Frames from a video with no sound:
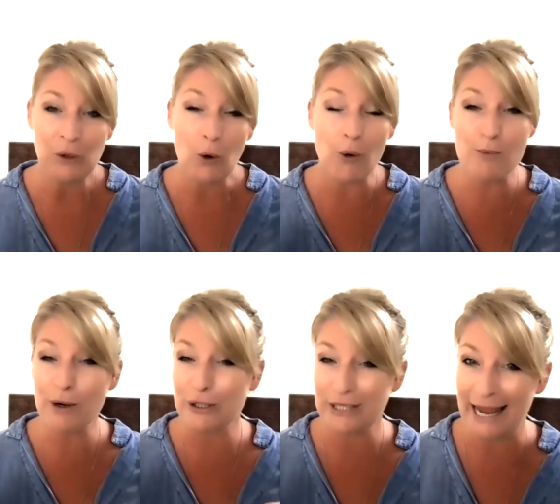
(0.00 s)

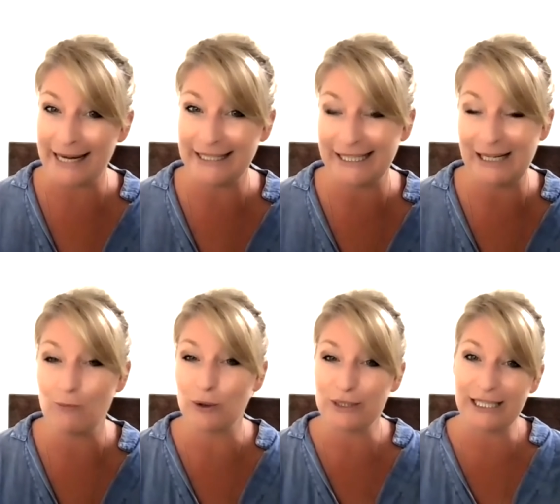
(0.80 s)
Almost anally
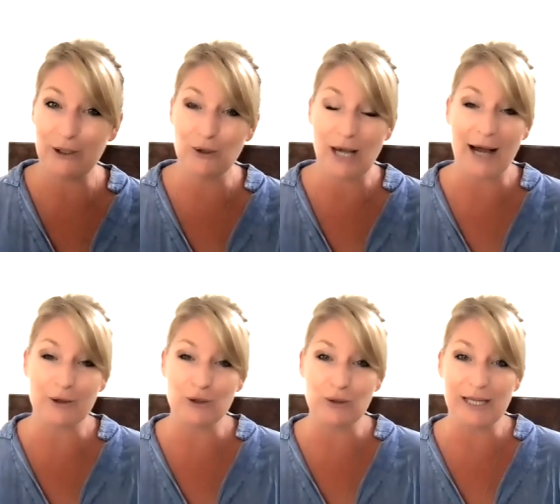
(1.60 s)
will teach you how to
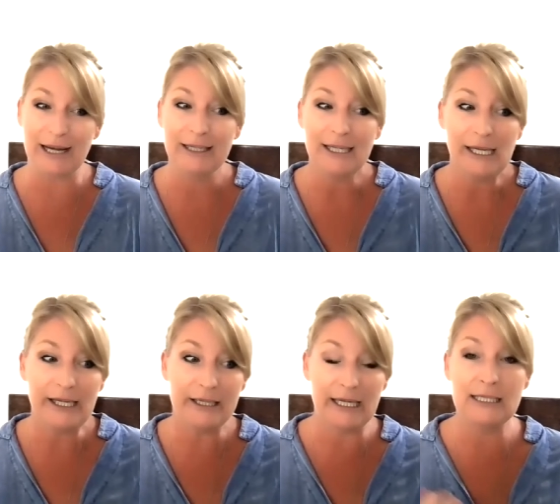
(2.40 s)
do that
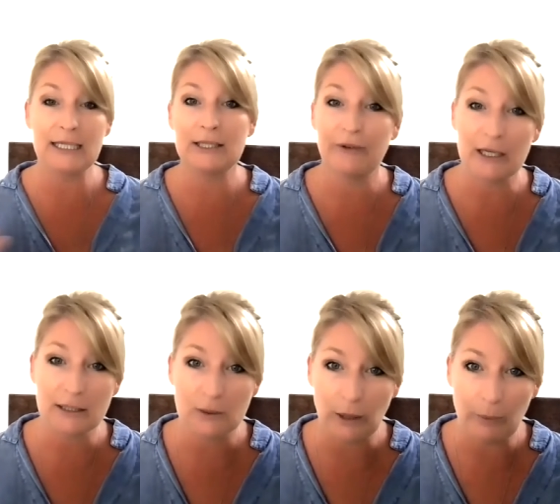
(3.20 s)
in the easiest,
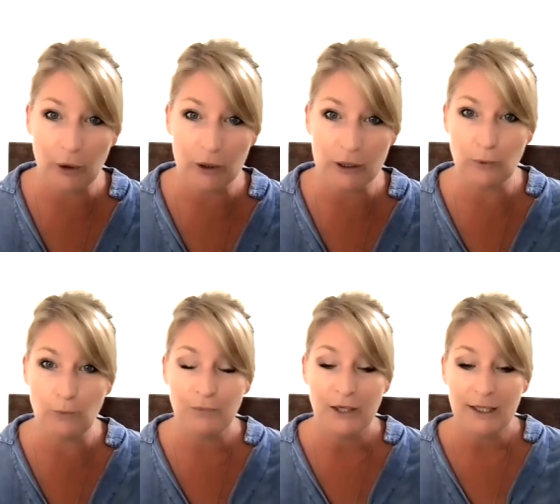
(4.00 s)
fastest way
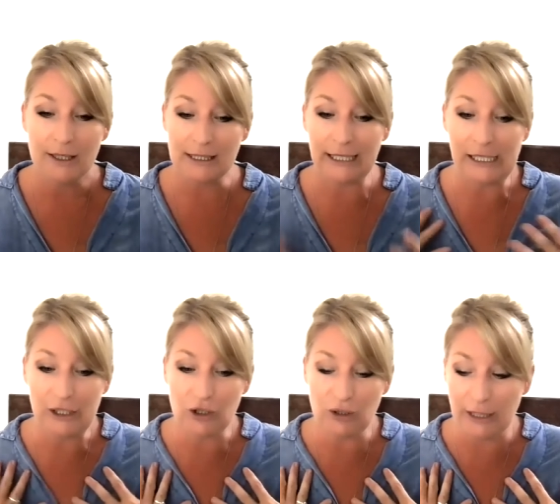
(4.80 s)
possible. The second
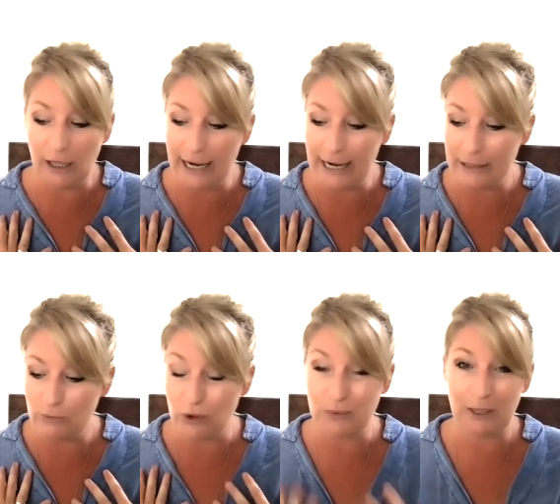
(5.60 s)
issue that I had
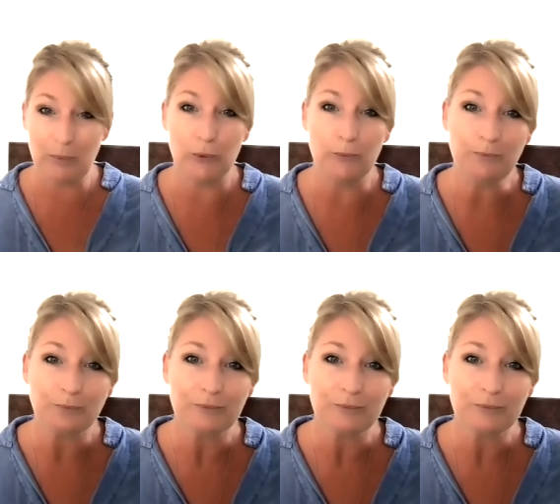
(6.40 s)
was people.